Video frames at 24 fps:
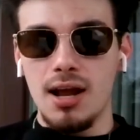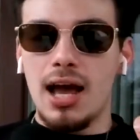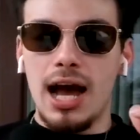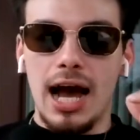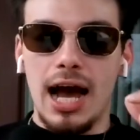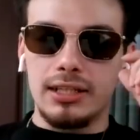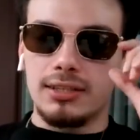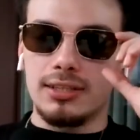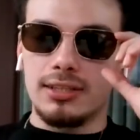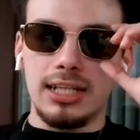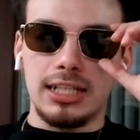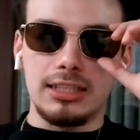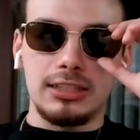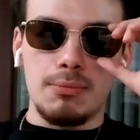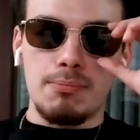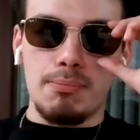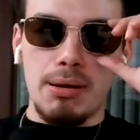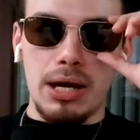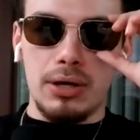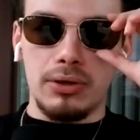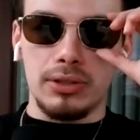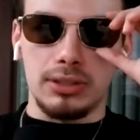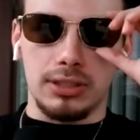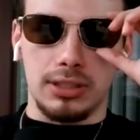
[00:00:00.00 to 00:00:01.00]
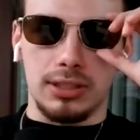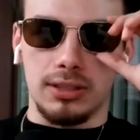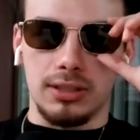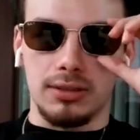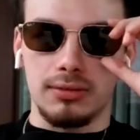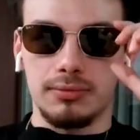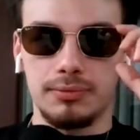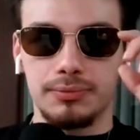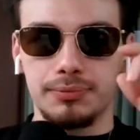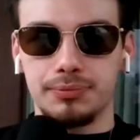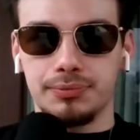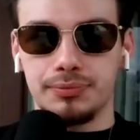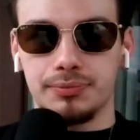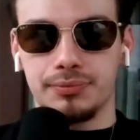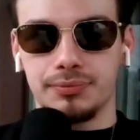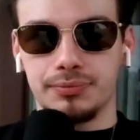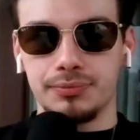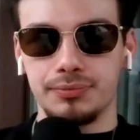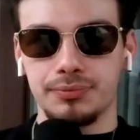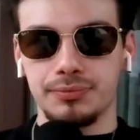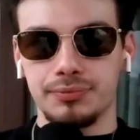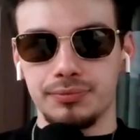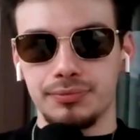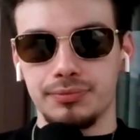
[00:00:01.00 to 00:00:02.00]
I think that's embarrassing.
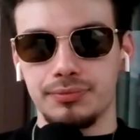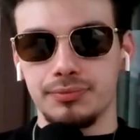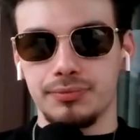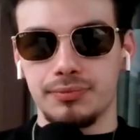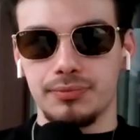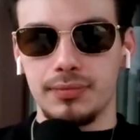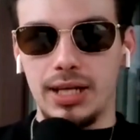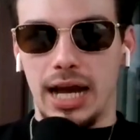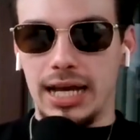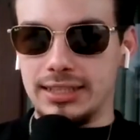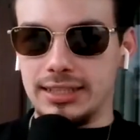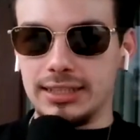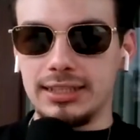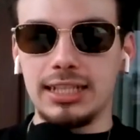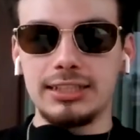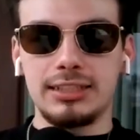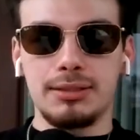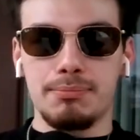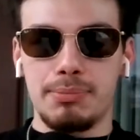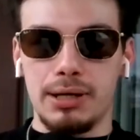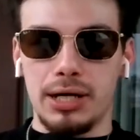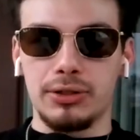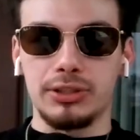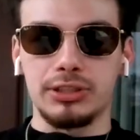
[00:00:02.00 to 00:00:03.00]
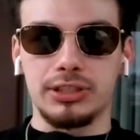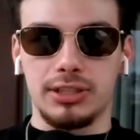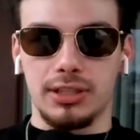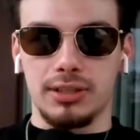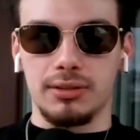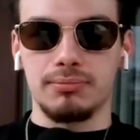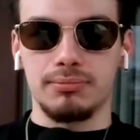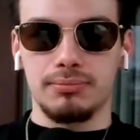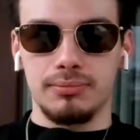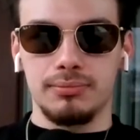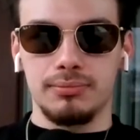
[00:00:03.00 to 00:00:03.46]
I think that's embarrassing.